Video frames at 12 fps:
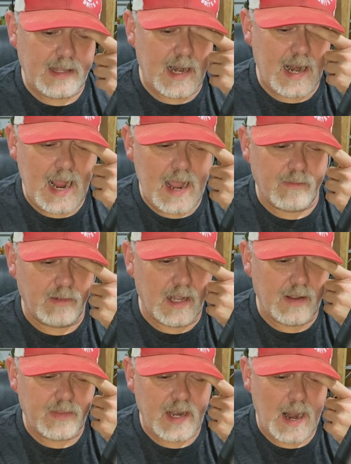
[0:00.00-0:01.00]
that I have
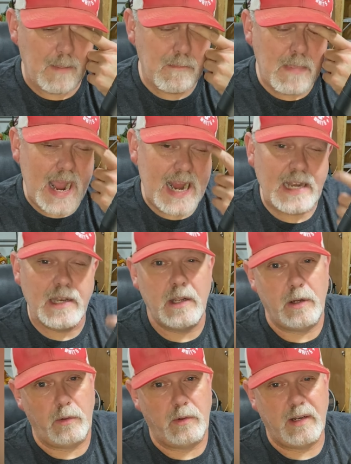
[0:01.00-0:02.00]
left that I may
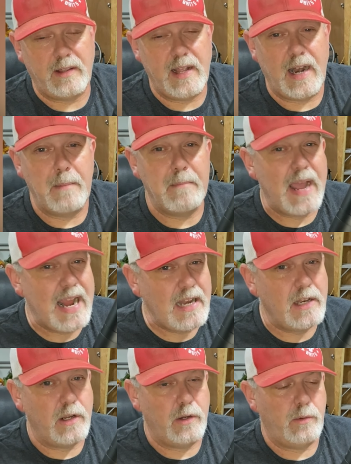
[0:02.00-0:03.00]
do, that I may
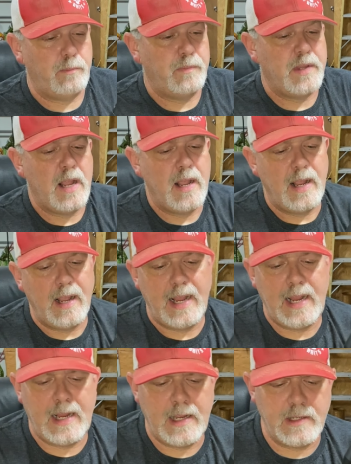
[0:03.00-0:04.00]
do
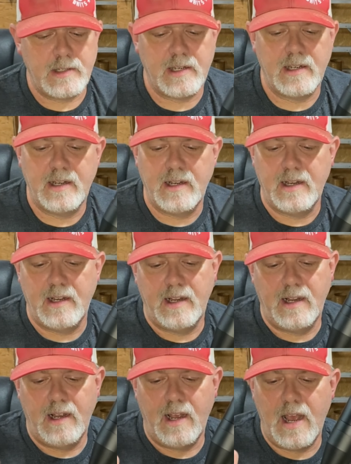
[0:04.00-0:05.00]
is
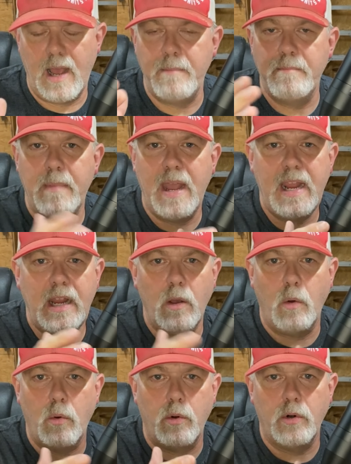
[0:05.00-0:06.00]
I may
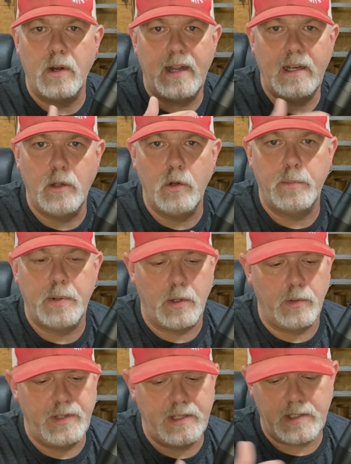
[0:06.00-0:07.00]
order a
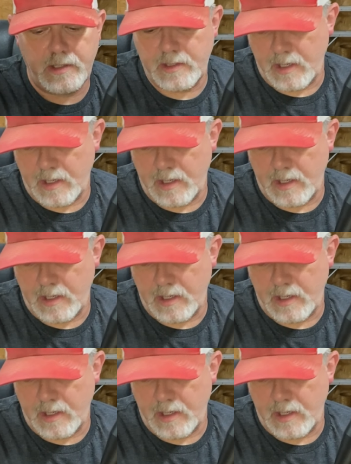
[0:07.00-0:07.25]
Leupold. This is